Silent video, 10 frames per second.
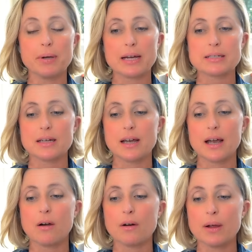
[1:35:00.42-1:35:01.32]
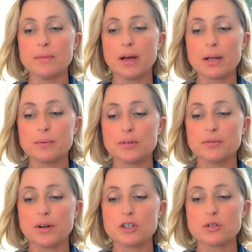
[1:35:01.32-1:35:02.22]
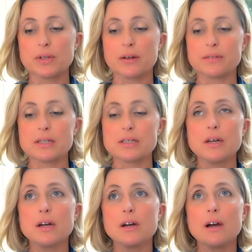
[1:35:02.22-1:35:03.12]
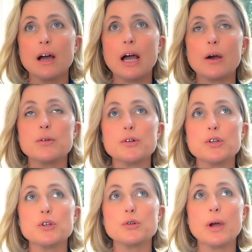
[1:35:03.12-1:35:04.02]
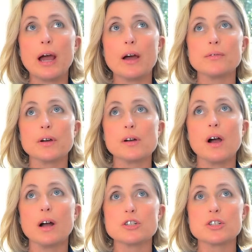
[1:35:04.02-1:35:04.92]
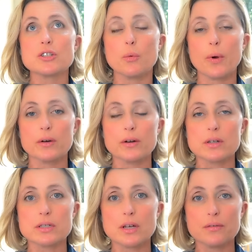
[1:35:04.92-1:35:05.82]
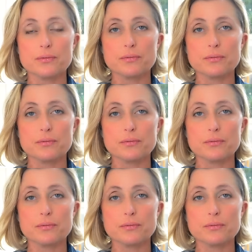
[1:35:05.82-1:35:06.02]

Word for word: passing out, I'm not able to function without this. How do you have a conscious awareness of